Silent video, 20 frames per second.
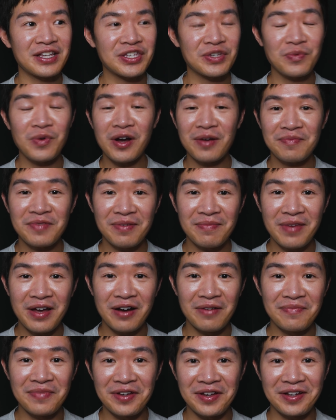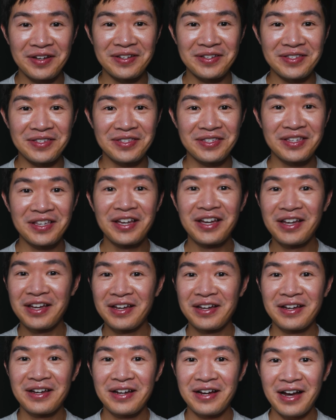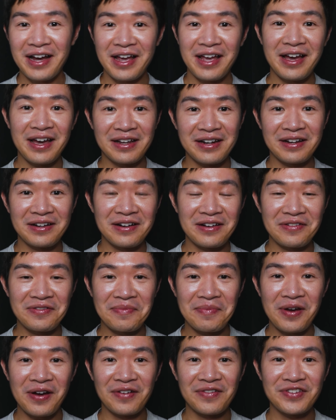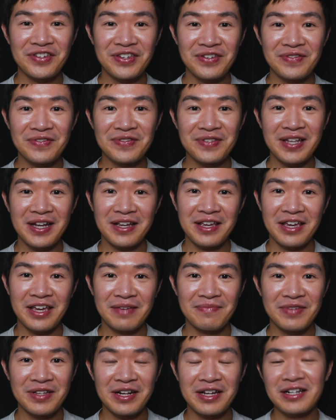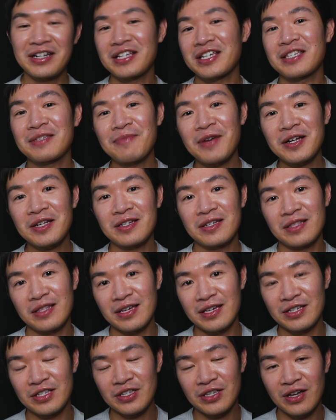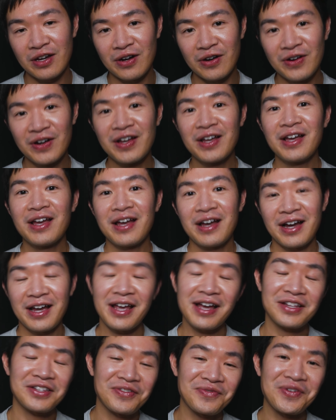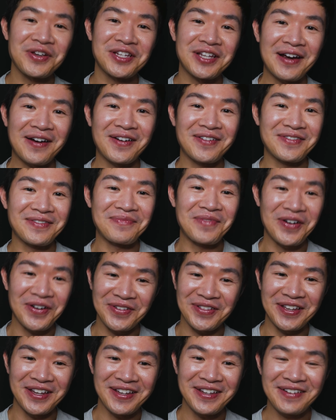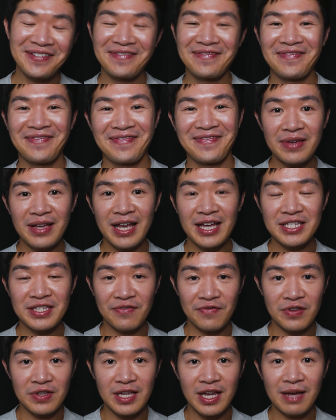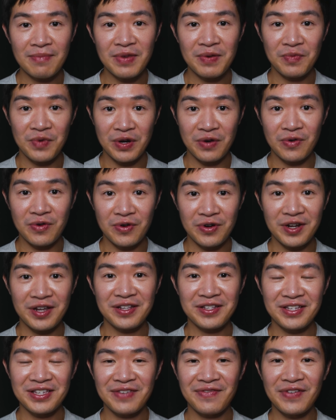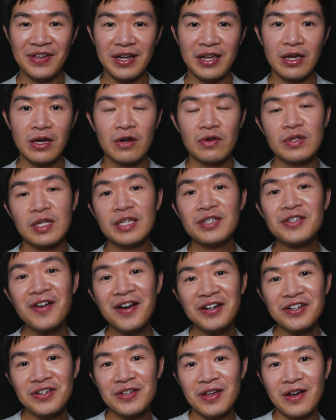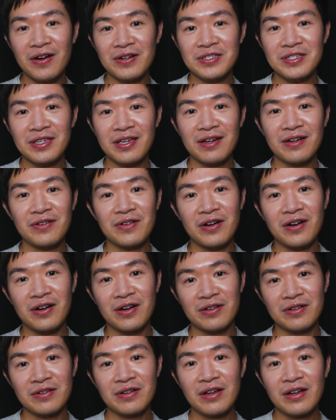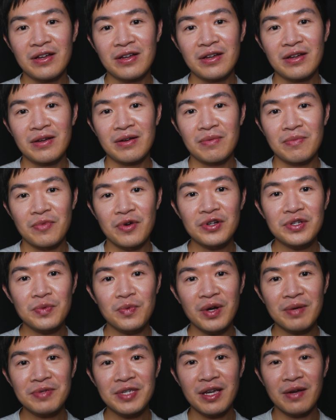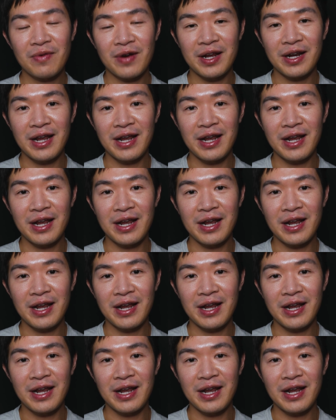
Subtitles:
swapped them out because I had another pair of shoes that came in unexpectedly, so I had to retire them early. As of the time I'm recording this video, these are actually on sale on Brooks' website right